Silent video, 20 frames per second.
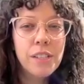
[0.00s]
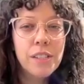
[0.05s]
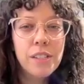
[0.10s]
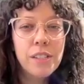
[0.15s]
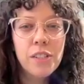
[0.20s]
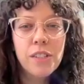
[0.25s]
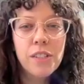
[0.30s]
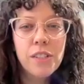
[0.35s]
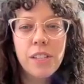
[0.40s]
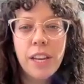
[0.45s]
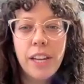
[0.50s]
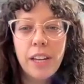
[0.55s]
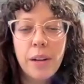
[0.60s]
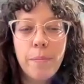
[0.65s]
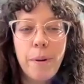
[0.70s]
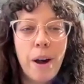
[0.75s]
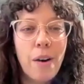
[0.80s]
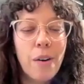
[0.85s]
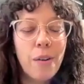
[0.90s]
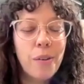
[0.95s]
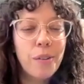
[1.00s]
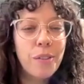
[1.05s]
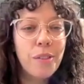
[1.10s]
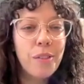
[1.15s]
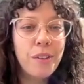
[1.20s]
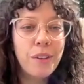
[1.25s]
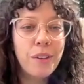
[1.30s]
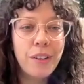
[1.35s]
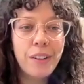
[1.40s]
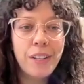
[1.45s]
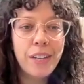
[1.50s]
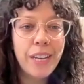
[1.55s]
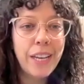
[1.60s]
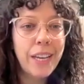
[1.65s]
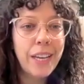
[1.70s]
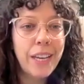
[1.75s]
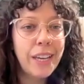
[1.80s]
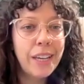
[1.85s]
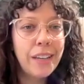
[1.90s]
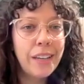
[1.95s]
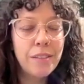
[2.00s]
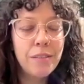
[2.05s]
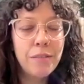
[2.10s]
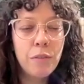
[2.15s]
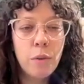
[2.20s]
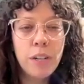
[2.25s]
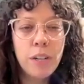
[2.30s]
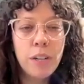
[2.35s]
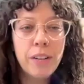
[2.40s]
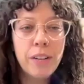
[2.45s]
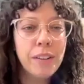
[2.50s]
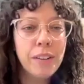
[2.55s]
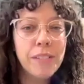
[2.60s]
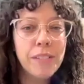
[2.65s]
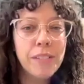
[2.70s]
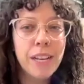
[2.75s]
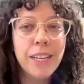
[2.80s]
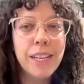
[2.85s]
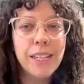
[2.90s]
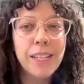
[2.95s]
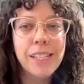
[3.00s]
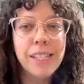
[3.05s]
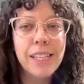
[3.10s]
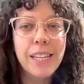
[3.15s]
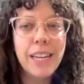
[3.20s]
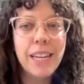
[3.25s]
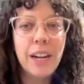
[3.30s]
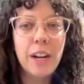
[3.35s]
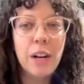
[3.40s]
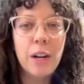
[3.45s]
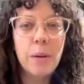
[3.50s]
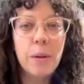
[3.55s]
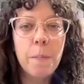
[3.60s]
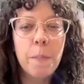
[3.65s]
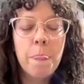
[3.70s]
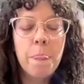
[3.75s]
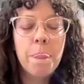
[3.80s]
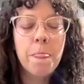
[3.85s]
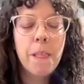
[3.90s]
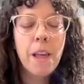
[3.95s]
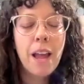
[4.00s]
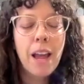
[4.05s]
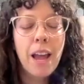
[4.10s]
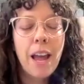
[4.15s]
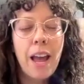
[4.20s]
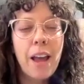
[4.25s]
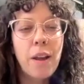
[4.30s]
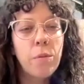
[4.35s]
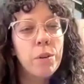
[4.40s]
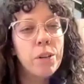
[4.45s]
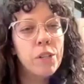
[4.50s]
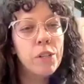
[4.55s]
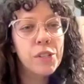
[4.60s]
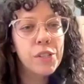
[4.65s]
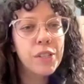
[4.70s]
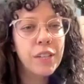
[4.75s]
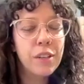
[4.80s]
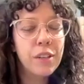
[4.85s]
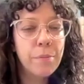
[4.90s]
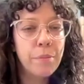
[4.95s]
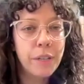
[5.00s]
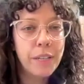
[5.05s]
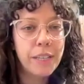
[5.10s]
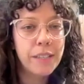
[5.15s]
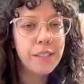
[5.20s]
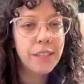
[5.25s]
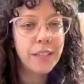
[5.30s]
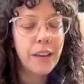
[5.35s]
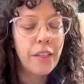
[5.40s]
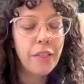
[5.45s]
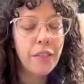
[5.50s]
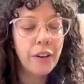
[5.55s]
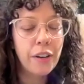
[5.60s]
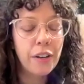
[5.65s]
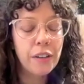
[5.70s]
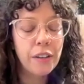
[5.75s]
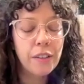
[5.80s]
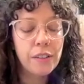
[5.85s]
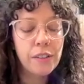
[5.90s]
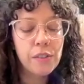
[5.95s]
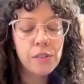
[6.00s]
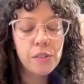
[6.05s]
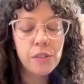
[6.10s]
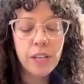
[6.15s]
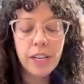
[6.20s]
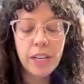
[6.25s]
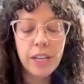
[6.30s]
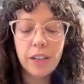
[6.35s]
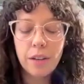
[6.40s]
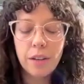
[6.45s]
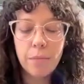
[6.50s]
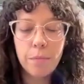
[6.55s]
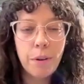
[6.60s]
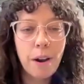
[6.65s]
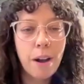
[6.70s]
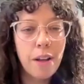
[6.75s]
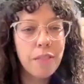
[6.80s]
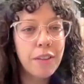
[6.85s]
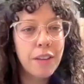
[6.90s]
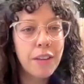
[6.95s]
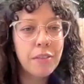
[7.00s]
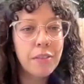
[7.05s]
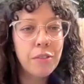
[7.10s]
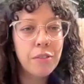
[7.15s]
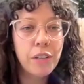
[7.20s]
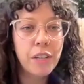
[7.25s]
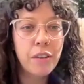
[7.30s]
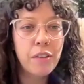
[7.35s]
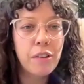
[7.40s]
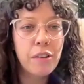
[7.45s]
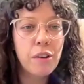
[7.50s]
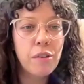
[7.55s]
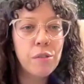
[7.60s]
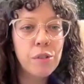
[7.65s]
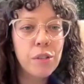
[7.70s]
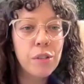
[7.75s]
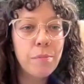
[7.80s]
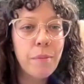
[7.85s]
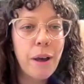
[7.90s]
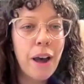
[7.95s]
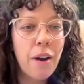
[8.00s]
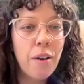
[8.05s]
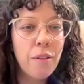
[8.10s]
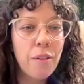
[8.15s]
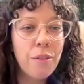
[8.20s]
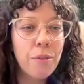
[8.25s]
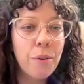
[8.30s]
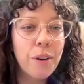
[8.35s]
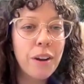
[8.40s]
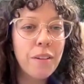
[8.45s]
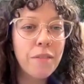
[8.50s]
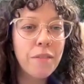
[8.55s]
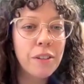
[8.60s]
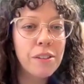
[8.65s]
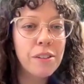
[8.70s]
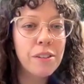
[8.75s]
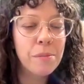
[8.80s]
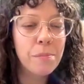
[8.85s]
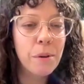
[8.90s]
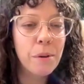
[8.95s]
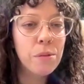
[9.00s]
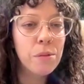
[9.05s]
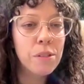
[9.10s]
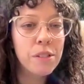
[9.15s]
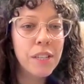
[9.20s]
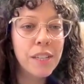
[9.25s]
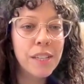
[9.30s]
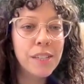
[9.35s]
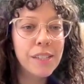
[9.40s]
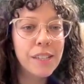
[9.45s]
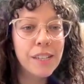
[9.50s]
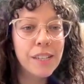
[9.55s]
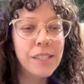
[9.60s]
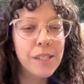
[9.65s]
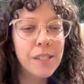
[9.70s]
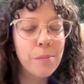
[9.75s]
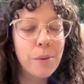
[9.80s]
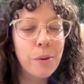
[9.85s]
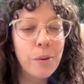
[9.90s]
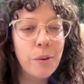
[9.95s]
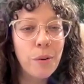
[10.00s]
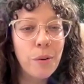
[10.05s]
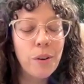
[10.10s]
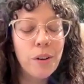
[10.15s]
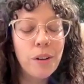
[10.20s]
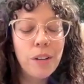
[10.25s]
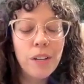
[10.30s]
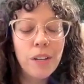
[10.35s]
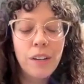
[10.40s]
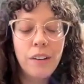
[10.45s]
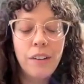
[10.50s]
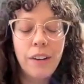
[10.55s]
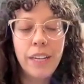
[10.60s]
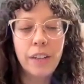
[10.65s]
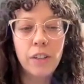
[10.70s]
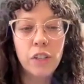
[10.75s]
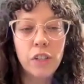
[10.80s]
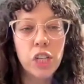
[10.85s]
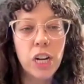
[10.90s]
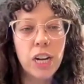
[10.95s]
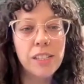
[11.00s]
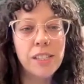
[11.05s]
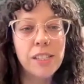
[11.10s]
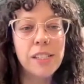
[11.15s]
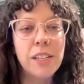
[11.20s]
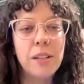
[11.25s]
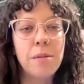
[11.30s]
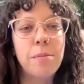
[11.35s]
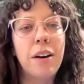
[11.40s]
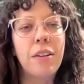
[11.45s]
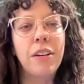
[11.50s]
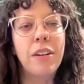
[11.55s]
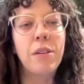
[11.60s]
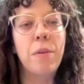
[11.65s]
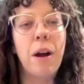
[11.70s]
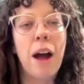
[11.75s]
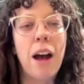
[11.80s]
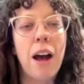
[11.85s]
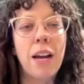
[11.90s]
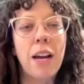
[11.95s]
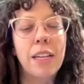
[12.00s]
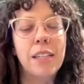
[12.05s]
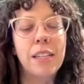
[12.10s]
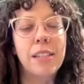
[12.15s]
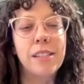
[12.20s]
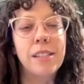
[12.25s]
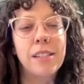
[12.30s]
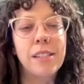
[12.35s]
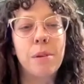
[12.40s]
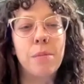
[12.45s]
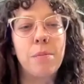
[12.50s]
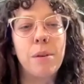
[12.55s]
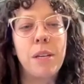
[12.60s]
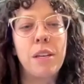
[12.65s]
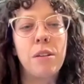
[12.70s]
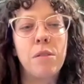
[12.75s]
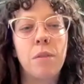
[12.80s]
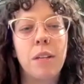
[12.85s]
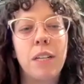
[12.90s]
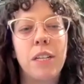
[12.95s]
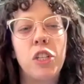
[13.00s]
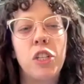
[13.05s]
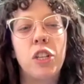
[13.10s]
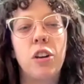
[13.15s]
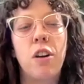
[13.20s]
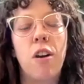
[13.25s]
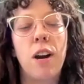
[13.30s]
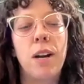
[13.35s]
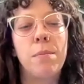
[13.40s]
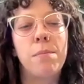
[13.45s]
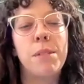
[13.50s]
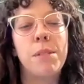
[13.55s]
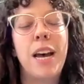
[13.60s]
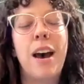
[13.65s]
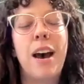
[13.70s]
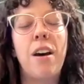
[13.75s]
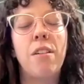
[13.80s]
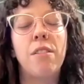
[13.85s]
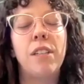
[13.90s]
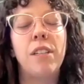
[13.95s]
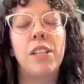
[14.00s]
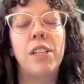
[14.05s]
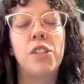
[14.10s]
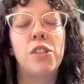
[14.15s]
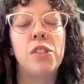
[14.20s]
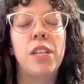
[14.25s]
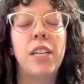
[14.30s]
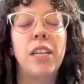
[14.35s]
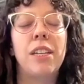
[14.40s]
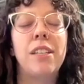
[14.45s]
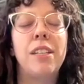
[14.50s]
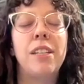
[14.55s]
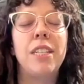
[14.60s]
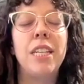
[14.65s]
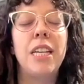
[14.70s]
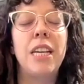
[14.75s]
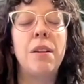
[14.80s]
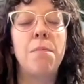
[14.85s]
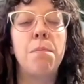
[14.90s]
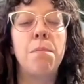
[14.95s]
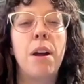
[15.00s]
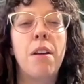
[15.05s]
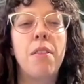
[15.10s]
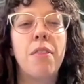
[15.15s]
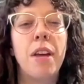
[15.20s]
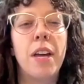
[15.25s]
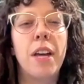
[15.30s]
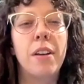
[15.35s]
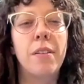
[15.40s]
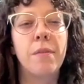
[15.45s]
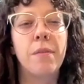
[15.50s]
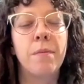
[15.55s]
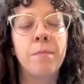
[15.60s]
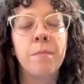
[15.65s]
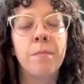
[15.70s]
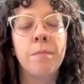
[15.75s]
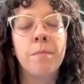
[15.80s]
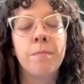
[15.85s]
let's just take about 30, 45 seconds here, and we're just going to breathe together. Just take a breath in through your nose or mouth, whatever is most accessible. Let your chest and belly rise. Maybe you reach your arms out and you just take a deep breath in.